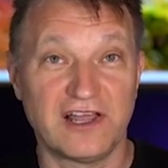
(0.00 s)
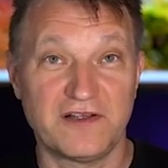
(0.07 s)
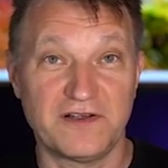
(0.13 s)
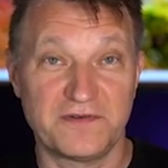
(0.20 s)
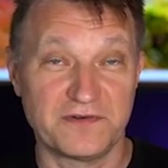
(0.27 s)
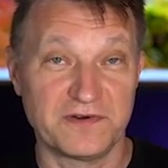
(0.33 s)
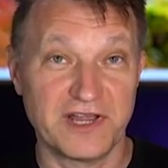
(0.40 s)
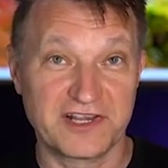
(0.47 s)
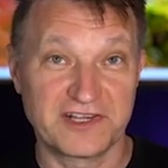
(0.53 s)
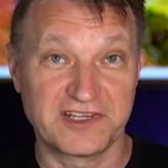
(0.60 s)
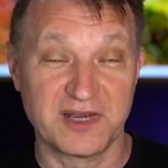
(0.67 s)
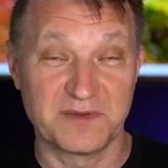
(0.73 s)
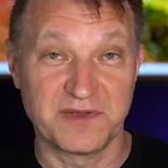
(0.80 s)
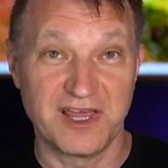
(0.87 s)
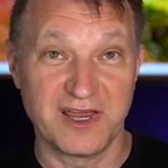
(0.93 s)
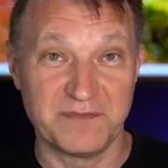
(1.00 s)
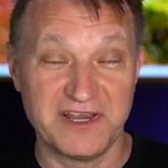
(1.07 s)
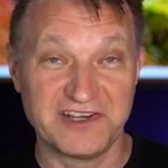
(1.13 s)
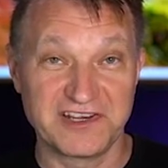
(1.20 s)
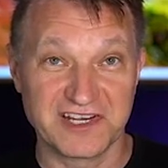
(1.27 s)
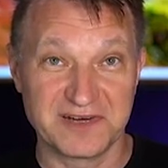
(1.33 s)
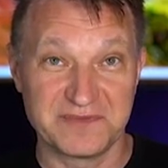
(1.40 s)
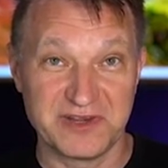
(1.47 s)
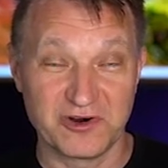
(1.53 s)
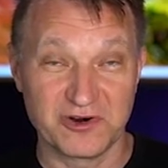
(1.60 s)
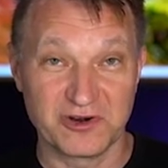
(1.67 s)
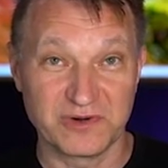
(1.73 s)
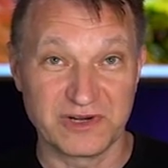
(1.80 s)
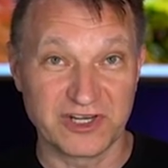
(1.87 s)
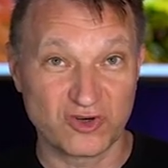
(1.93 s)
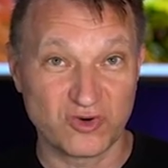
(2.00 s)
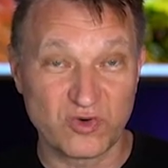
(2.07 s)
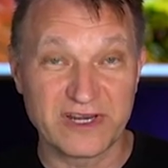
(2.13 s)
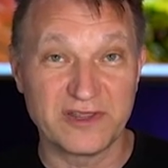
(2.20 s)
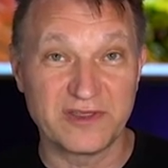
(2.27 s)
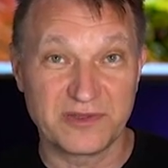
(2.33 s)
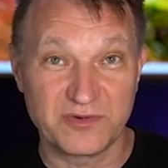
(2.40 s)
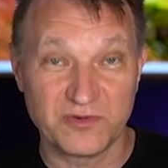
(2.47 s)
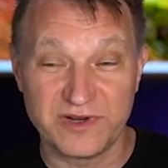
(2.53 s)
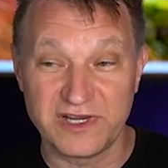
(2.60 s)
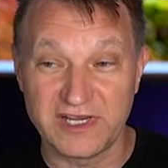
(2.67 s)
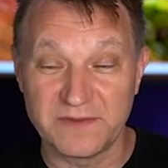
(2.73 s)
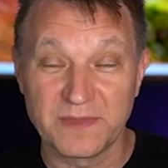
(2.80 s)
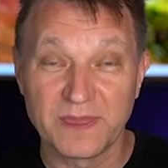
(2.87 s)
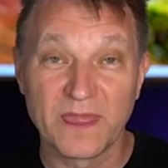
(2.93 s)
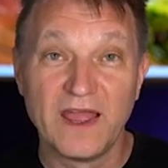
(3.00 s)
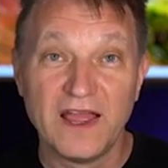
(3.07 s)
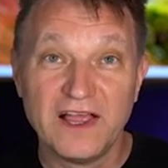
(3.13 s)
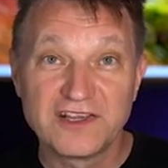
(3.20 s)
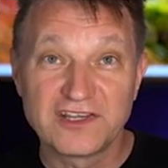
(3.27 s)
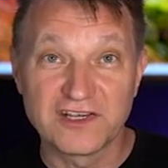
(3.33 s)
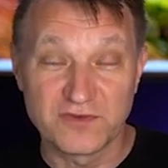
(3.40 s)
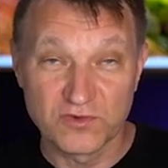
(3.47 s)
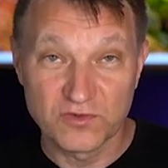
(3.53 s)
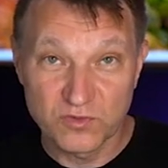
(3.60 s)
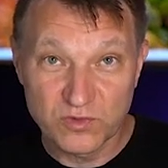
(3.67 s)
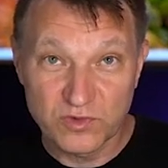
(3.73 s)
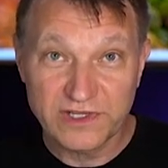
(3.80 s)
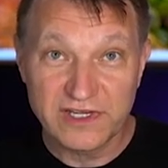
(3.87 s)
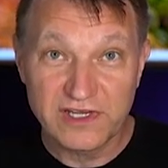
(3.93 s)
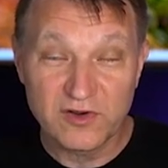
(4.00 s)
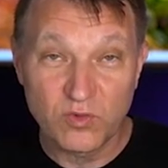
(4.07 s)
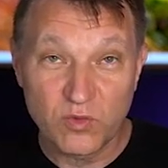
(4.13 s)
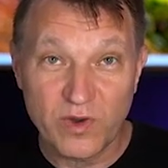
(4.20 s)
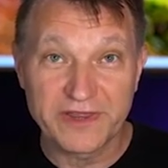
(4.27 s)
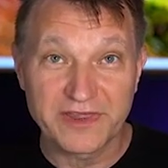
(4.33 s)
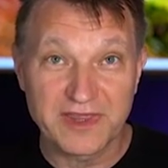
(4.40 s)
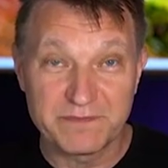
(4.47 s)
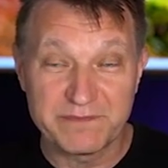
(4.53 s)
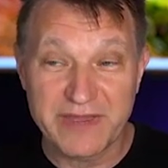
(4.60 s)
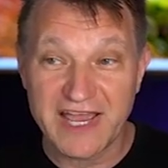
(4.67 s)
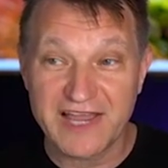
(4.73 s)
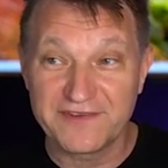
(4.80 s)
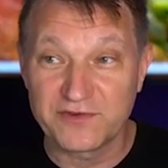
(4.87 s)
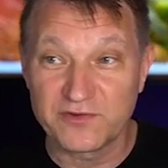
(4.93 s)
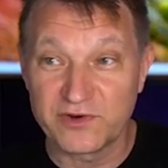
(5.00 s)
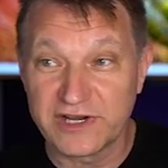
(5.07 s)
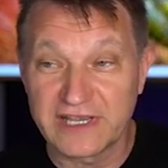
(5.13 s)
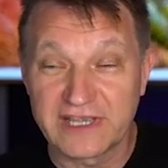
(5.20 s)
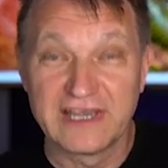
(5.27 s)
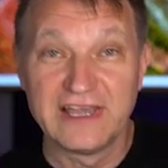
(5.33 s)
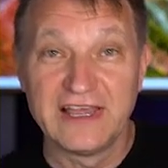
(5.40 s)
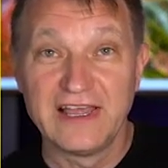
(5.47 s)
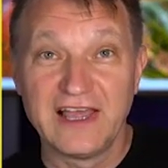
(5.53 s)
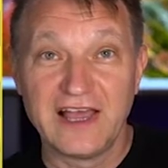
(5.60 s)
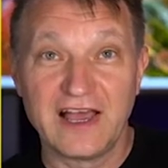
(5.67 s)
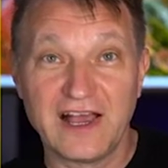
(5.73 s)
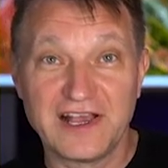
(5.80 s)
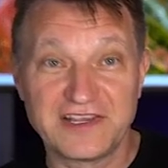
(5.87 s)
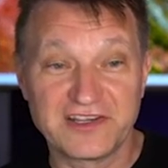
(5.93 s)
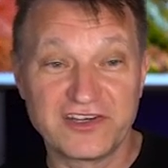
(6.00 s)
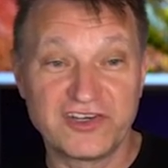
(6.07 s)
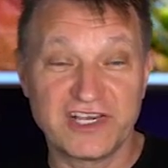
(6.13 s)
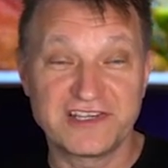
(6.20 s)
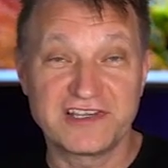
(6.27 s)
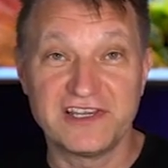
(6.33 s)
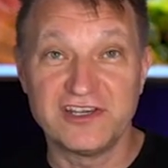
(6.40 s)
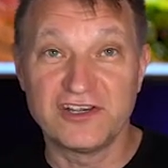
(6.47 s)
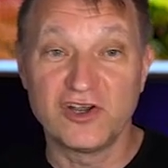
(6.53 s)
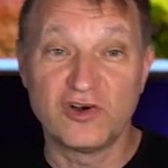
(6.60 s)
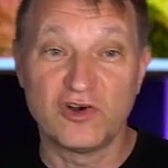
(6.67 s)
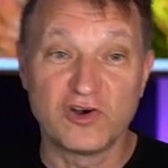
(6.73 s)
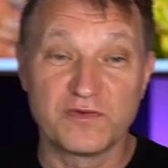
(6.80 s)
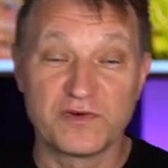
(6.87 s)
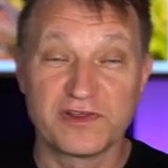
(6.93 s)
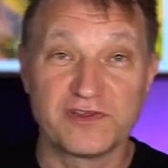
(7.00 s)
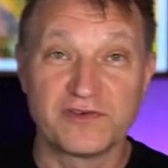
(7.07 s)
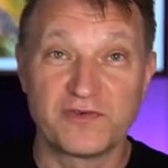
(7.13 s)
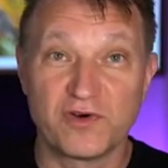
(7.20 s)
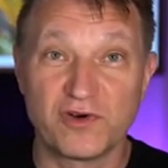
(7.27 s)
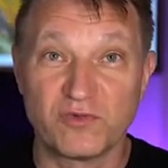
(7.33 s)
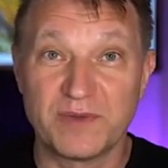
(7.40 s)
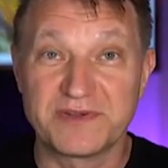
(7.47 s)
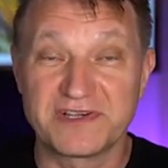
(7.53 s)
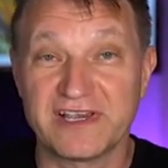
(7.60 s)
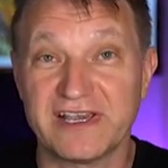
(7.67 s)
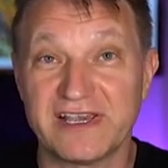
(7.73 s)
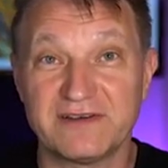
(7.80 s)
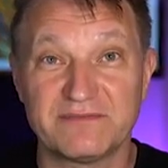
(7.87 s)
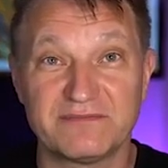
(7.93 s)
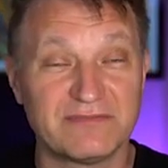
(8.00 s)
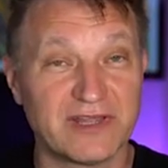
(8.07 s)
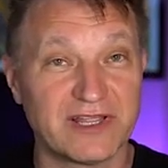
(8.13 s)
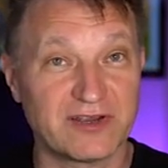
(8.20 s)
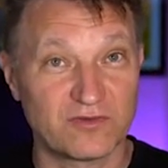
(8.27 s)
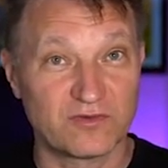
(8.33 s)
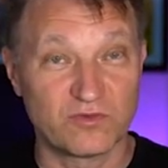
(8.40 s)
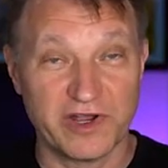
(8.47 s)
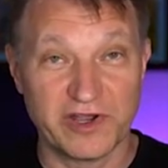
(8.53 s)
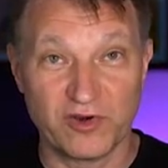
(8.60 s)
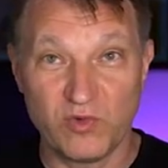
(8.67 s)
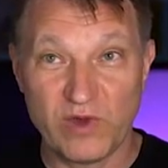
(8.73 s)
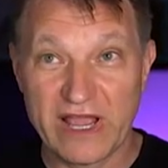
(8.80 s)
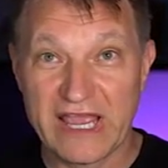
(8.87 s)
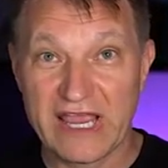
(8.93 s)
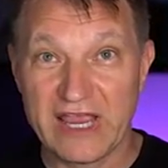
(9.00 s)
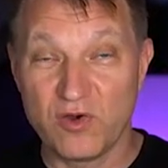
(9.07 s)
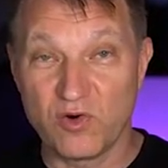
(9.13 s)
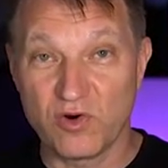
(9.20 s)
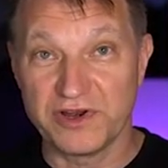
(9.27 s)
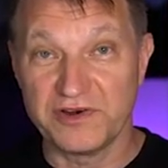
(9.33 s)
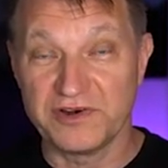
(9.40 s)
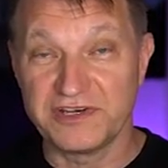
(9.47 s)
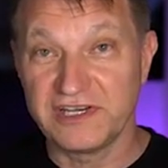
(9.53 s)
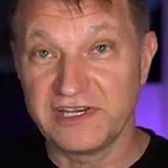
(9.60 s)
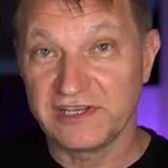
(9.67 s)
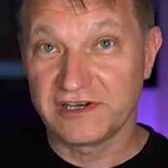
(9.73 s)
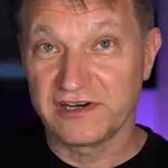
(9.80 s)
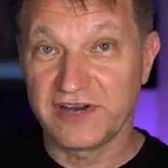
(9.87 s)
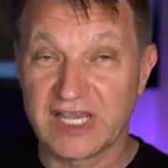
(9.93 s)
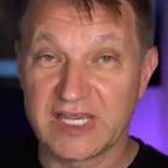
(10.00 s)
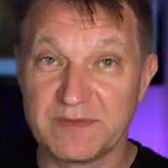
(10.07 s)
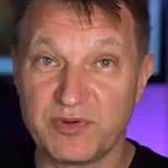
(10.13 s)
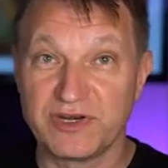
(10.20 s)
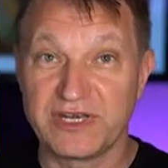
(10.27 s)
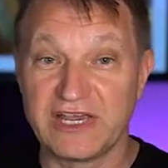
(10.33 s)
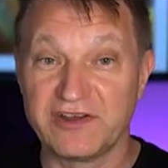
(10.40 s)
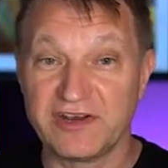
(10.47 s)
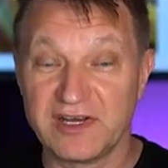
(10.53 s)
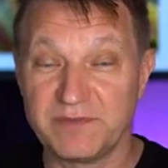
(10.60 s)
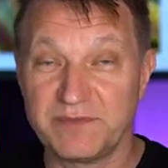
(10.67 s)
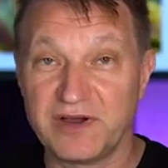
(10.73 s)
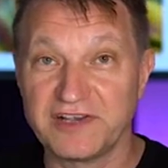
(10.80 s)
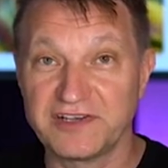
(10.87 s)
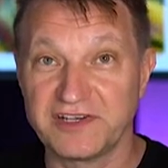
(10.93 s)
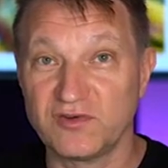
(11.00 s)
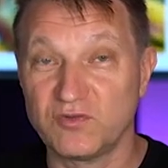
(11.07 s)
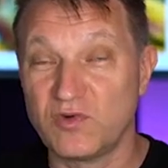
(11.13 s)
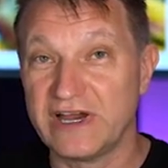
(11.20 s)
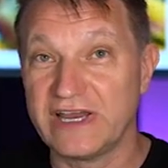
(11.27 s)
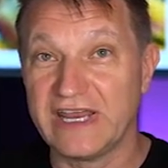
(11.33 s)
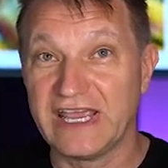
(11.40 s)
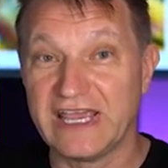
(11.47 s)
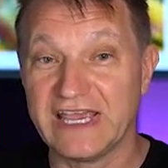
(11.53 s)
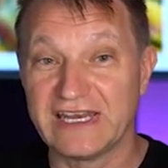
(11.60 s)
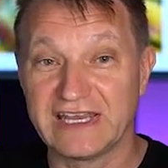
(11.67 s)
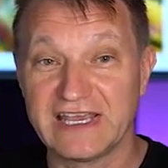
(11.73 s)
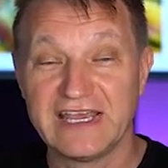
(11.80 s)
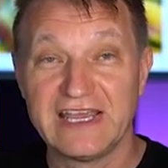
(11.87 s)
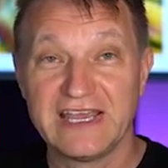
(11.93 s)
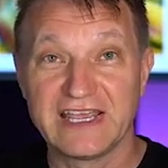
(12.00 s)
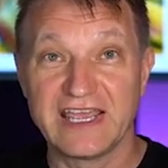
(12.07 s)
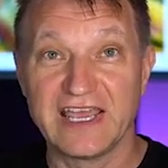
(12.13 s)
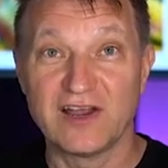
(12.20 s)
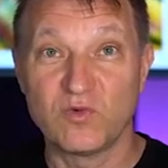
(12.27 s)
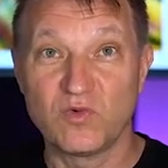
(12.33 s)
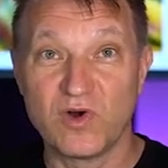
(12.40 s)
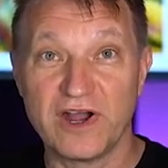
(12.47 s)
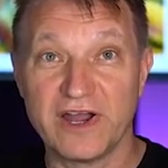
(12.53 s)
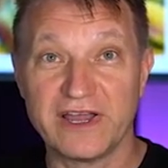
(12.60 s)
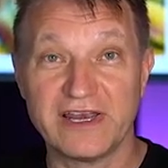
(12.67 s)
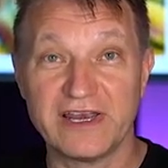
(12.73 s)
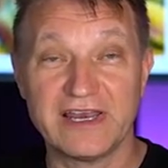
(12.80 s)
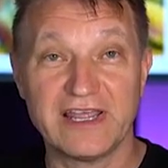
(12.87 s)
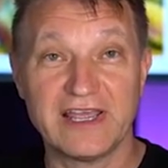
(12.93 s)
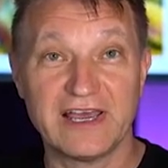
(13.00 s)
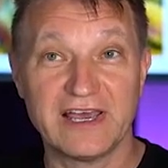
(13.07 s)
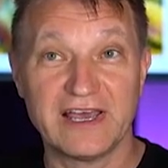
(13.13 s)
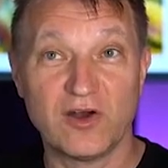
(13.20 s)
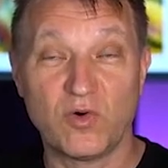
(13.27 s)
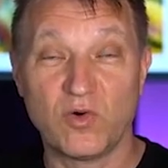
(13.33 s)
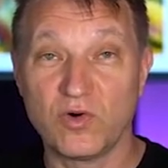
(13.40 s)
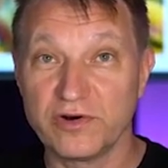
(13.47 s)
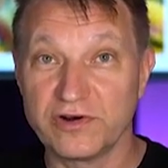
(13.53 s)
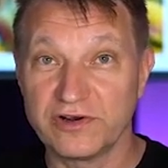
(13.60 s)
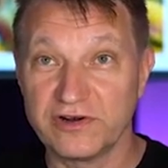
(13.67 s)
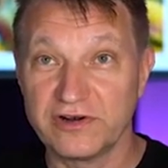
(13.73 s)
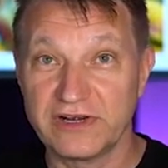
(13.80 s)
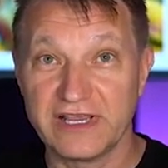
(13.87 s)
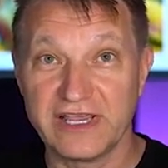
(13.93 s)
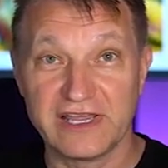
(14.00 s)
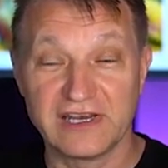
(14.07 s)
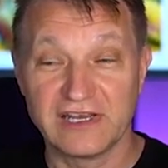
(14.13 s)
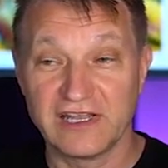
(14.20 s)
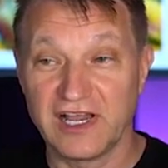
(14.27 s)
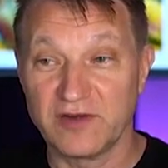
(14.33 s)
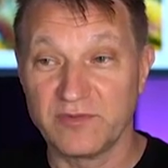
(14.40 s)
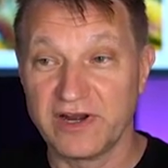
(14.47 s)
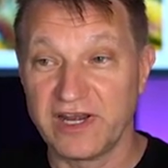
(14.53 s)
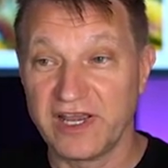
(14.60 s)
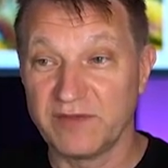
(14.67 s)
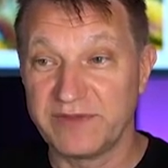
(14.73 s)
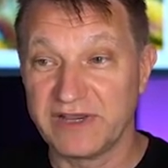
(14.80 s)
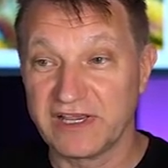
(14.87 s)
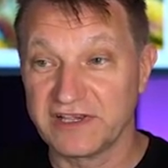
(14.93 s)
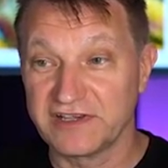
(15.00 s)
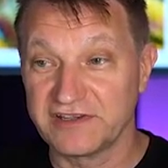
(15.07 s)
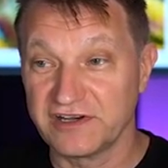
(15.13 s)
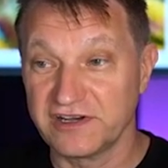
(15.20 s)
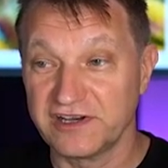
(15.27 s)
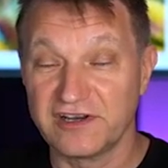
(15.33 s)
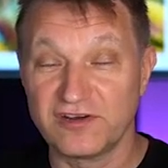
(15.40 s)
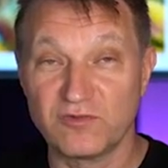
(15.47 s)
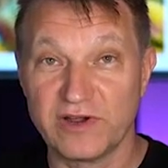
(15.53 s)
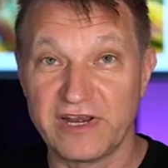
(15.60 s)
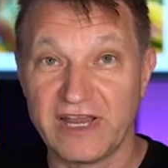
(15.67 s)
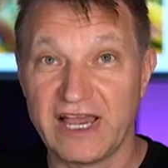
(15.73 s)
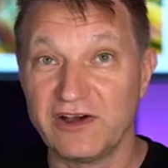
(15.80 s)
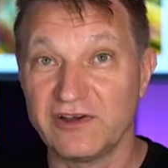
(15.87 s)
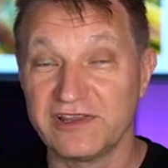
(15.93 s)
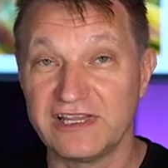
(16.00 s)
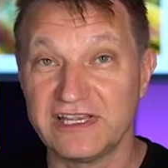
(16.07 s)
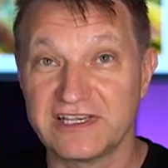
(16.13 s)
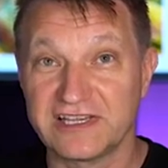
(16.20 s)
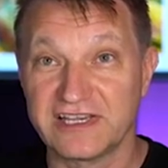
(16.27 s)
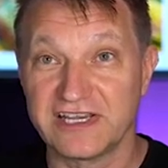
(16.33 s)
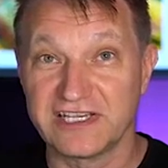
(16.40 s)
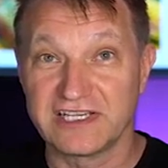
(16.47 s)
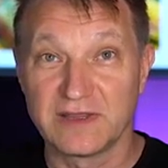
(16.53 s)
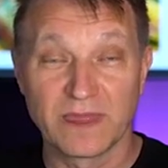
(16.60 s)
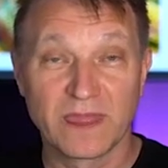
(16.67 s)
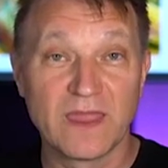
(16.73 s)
for next summer, that means you're going to be ordering a 23. So if you really want the Maverick, I suggest that you go over to the Ford website like right away or your dealer and put down a deposit in one and get one ordered and get in line right now, because they're going to run out of these things.